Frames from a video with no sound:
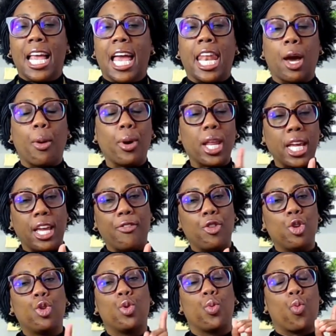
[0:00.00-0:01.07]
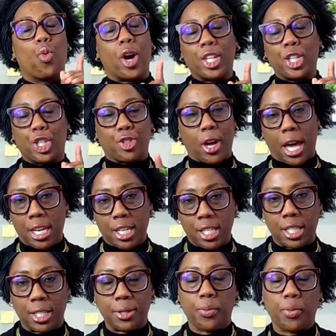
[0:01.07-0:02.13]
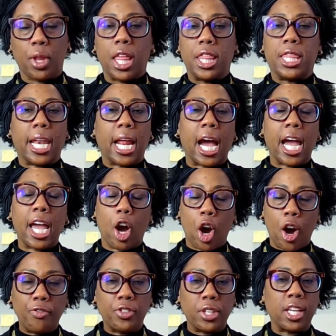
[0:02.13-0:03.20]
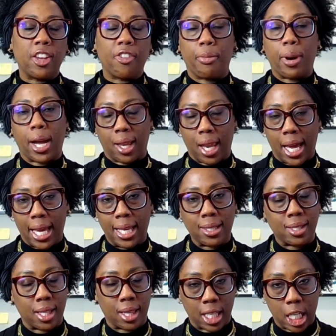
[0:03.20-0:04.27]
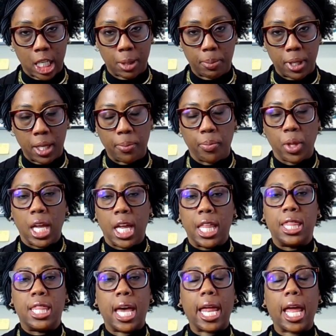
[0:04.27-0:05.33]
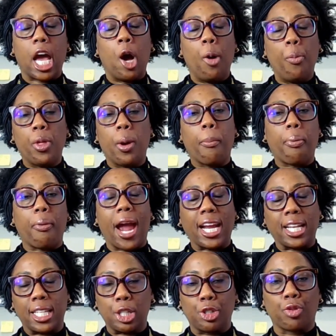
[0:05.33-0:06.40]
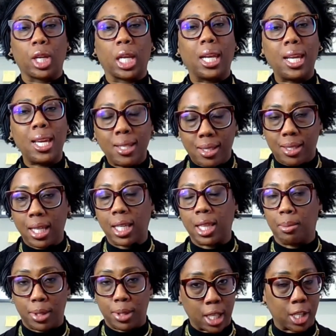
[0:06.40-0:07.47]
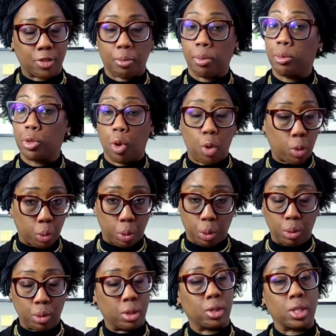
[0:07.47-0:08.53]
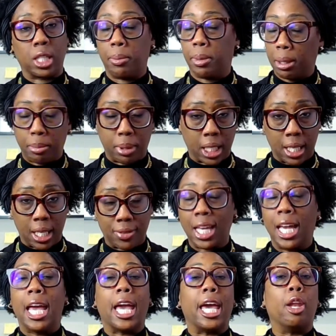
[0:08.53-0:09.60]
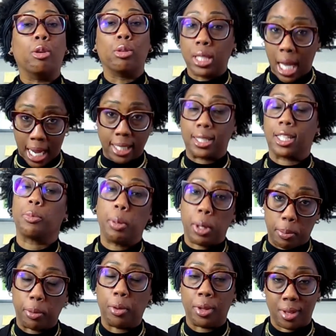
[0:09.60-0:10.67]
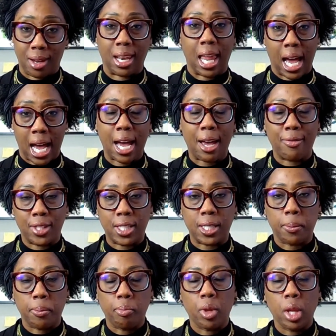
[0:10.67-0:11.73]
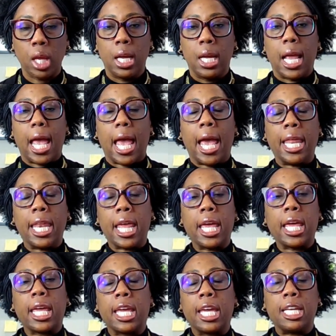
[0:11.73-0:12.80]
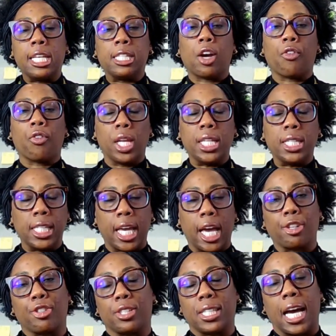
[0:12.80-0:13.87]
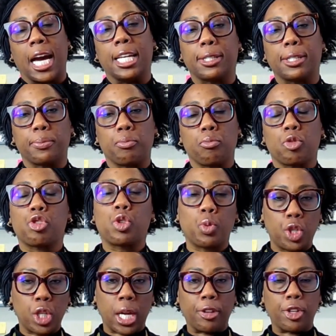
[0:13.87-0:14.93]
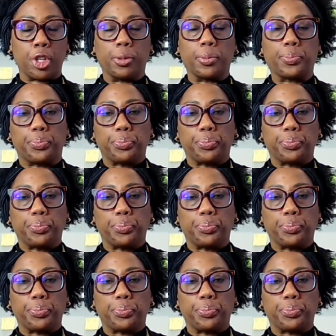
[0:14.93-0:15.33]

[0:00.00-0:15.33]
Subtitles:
And I want to give you one strategy that I often give my clients in therapy that help them practice releasing themselves from those old wounds, those limiting beliefs, and those toxic people in their lives. And it is a releasing exercise. So this is what you got to do.